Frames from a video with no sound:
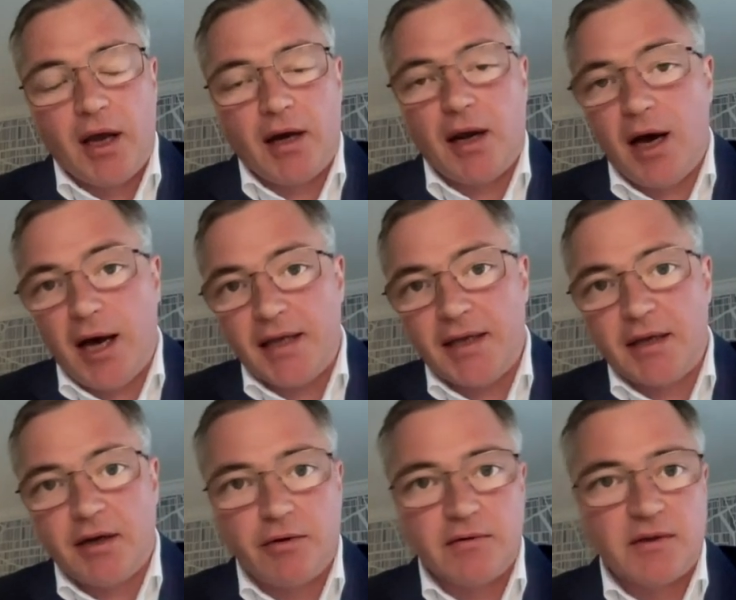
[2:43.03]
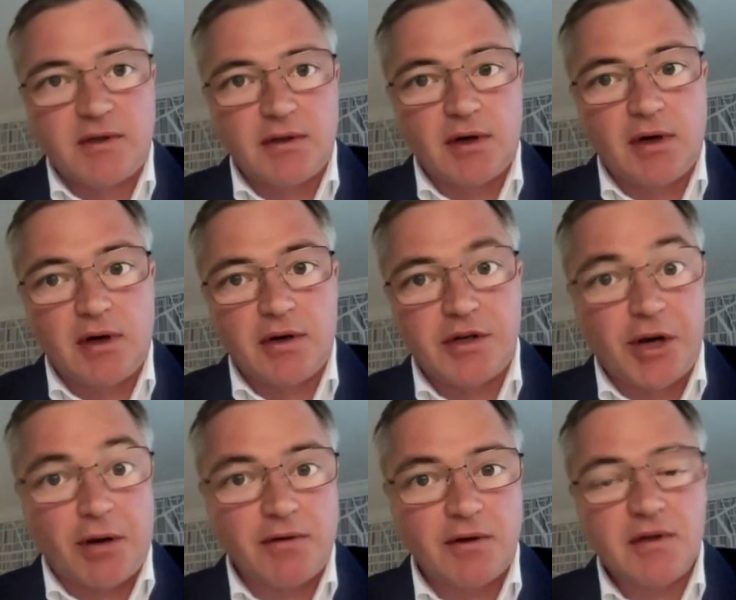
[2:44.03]
and hide in those uh,
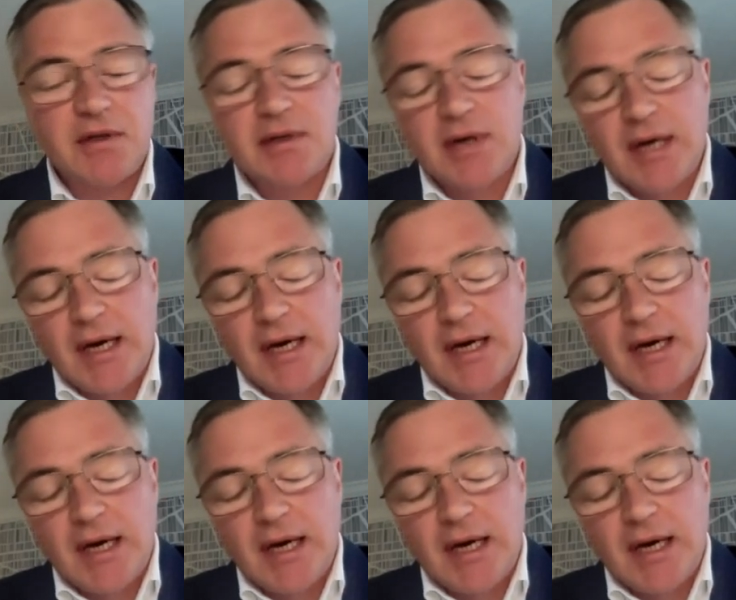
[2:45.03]
shelters.